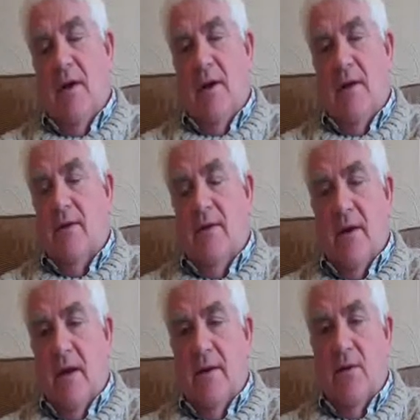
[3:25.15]
It
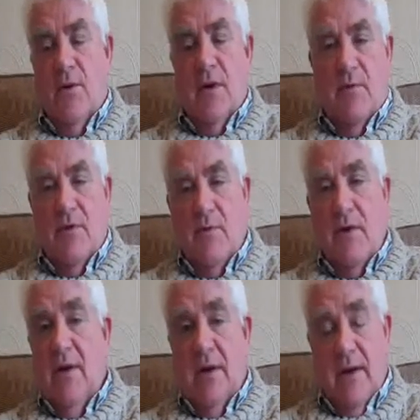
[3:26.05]
would happen to
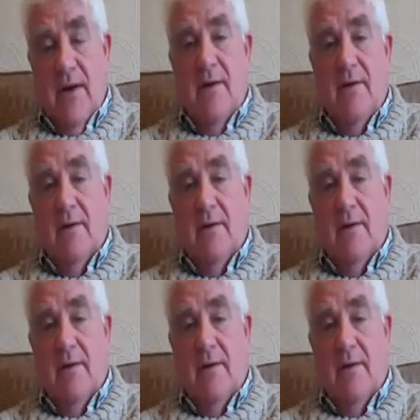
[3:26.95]
me. It did,